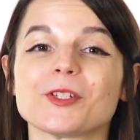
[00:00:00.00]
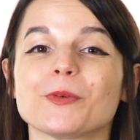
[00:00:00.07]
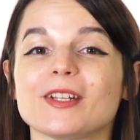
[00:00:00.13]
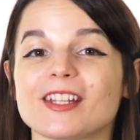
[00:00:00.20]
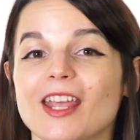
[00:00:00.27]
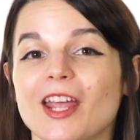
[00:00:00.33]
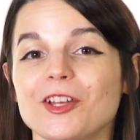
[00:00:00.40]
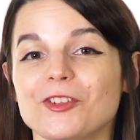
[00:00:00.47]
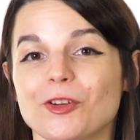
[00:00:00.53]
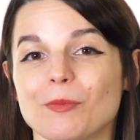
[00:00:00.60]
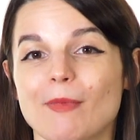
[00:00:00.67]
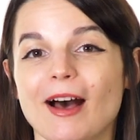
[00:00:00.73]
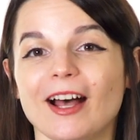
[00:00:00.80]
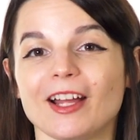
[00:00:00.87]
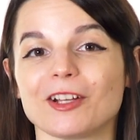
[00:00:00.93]
to engage your
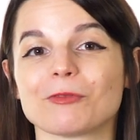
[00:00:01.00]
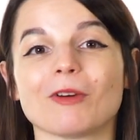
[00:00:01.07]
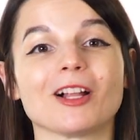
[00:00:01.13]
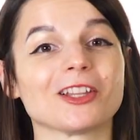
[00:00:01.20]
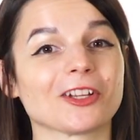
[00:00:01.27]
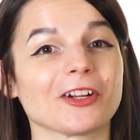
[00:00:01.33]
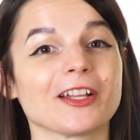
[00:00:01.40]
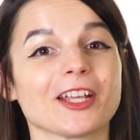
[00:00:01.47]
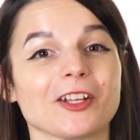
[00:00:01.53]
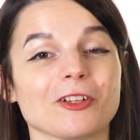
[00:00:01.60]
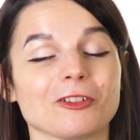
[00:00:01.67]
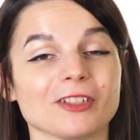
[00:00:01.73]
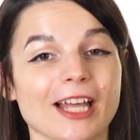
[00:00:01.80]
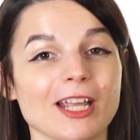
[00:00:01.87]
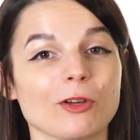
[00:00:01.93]
mind while learning a
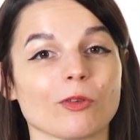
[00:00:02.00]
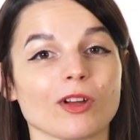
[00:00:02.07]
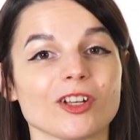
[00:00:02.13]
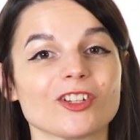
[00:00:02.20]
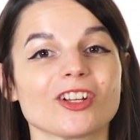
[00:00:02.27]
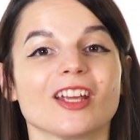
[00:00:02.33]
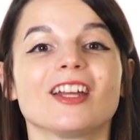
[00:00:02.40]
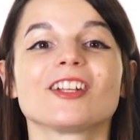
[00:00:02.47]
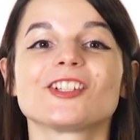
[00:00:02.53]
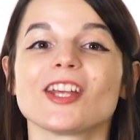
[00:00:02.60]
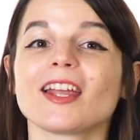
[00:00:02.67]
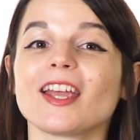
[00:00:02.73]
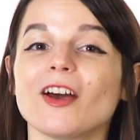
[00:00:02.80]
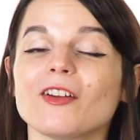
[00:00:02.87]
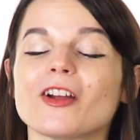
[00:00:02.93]
new language,
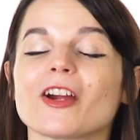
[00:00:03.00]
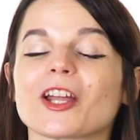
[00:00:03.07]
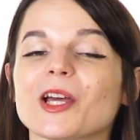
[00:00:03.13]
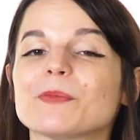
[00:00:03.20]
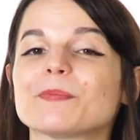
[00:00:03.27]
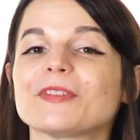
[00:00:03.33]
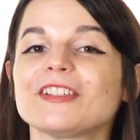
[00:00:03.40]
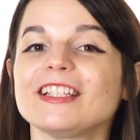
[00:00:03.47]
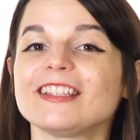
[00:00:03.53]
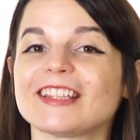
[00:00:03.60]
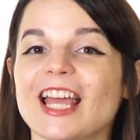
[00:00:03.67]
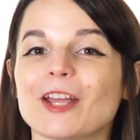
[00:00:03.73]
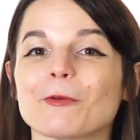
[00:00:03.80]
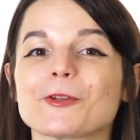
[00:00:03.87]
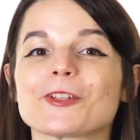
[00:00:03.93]
check out our complete
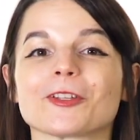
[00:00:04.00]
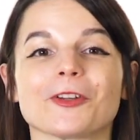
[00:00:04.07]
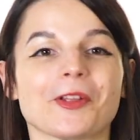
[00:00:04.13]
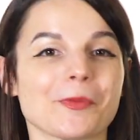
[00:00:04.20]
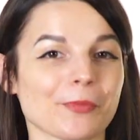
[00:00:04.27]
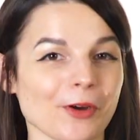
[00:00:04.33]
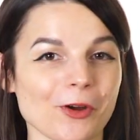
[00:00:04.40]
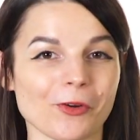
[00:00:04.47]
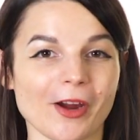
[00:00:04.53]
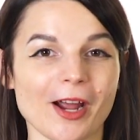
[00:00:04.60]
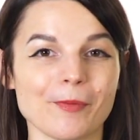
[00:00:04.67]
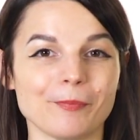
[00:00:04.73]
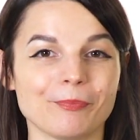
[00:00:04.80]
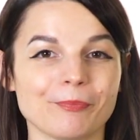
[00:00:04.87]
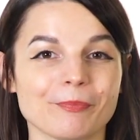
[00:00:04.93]
language learning
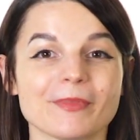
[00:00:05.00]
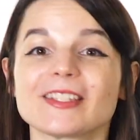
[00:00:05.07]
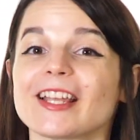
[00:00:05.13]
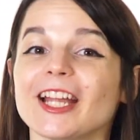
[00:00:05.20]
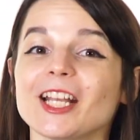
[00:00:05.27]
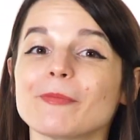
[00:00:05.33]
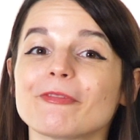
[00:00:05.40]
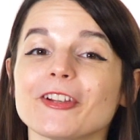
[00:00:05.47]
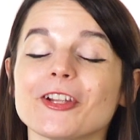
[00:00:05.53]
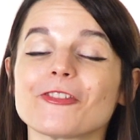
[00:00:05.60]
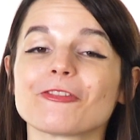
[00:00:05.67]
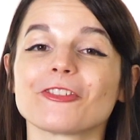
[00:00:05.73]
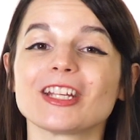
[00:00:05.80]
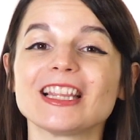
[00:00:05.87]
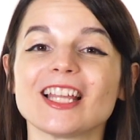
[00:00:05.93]
program. Sign up for your
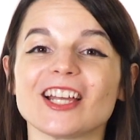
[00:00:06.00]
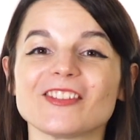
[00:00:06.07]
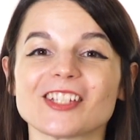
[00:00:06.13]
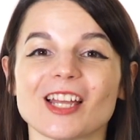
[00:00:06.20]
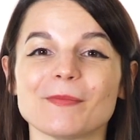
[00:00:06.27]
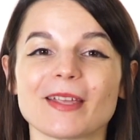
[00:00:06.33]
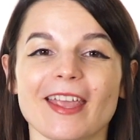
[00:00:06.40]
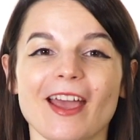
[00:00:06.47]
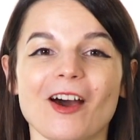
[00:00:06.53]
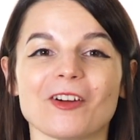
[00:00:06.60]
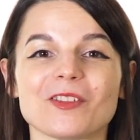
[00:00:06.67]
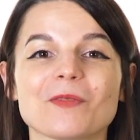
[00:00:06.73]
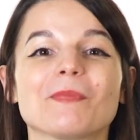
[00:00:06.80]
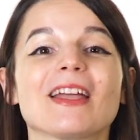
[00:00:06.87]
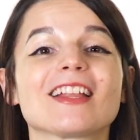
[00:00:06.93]
free lifetime
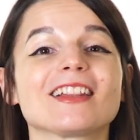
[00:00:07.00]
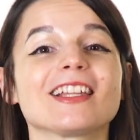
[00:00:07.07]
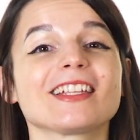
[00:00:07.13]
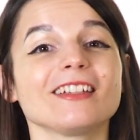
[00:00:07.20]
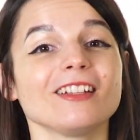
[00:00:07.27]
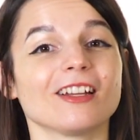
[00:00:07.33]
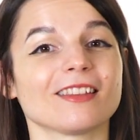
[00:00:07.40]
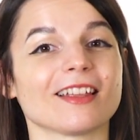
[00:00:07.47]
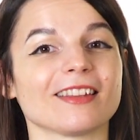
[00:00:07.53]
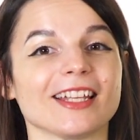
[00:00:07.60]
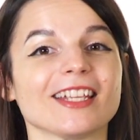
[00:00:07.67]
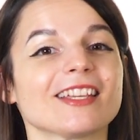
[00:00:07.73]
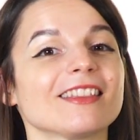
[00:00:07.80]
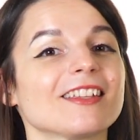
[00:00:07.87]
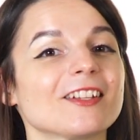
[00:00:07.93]
account by clicking on the
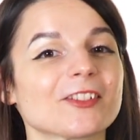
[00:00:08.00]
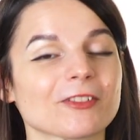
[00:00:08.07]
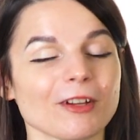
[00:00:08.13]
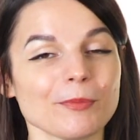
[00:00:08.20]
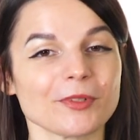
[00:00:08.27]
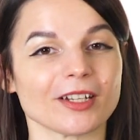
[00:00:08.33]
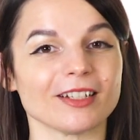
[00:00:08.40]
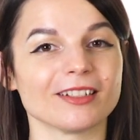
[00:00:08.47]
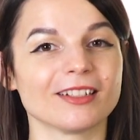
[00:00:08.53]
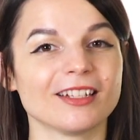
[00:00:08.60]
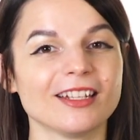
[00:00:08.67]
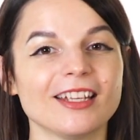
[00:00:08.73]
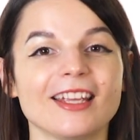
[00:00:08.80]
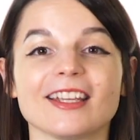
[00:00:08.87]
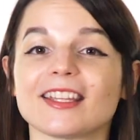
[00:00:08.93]
link in the description.
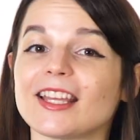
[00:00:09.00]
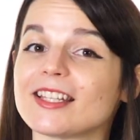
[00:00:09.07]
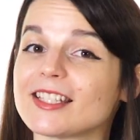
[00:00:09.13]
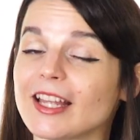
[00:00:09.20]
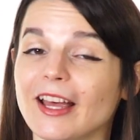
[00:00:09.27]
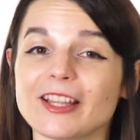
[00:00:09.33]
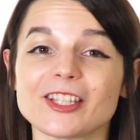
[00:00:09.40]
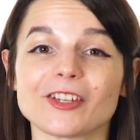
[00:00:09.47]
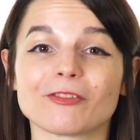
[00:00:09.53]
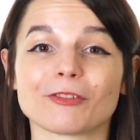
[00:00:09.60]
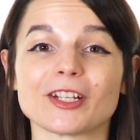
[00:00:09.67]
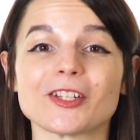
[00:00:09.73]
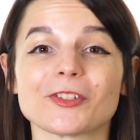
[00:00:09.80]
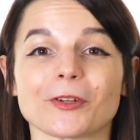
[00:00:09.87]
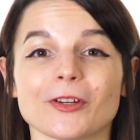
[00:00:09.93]
Get tons of
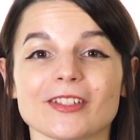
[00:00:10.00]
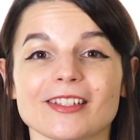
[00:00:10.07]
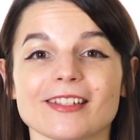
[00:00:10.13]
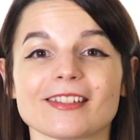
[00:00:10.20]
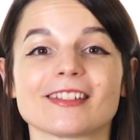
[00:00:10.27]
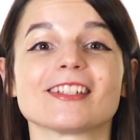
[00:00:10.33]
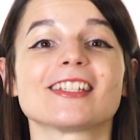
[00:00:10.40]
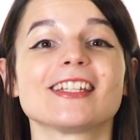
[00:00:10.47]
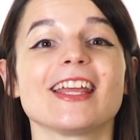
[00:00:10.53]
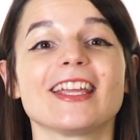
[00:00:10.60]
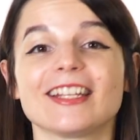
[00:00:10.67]
resources to stay